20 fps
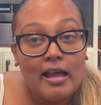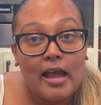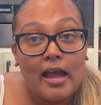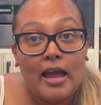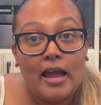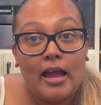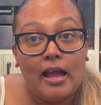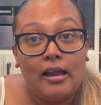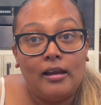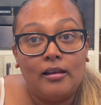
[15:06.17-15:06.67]

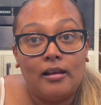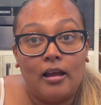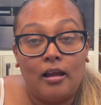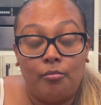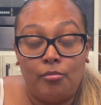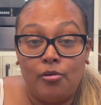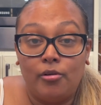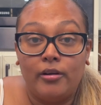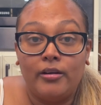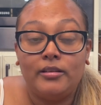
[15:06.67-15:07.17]
And I'm
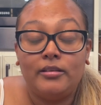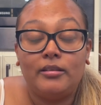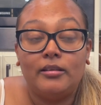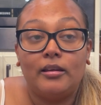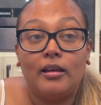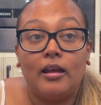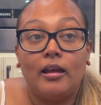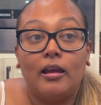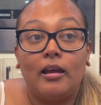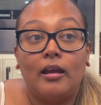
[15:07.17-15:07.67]
going
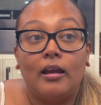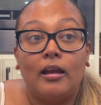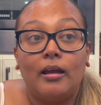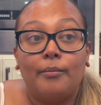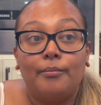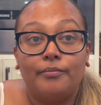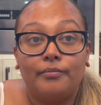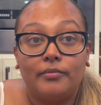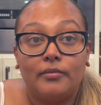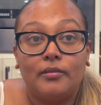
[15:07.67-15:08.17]
to